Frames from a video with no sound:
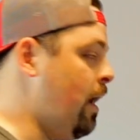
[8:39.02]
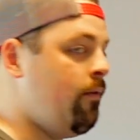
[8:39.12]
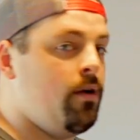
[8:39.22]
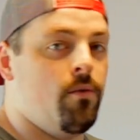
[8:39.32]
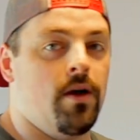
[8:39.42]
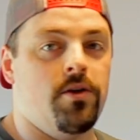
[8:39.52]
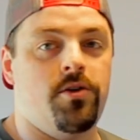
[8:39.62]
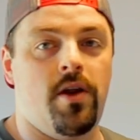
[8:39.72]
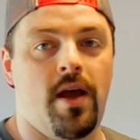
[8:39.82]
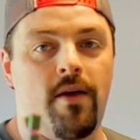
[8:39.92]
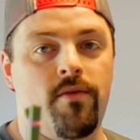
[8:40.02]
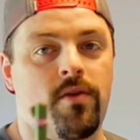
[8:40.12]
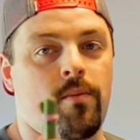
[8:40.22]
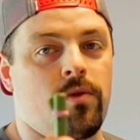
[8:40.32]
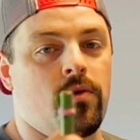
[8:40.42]
everyone should have
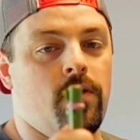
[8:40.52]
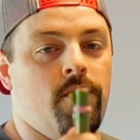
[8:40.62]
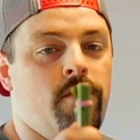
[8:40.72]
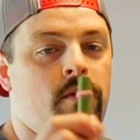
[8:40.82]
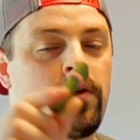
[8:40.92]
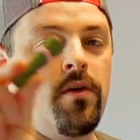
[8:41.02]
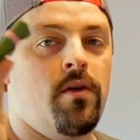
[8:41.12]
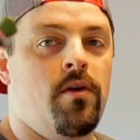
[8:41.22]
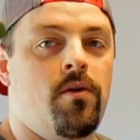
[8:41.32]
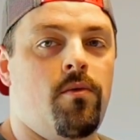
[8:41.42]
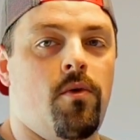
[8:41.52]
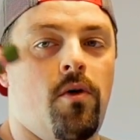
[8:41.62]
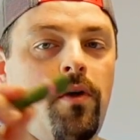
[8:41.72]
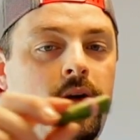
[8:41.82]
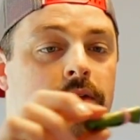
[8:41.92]
some sort of roll in.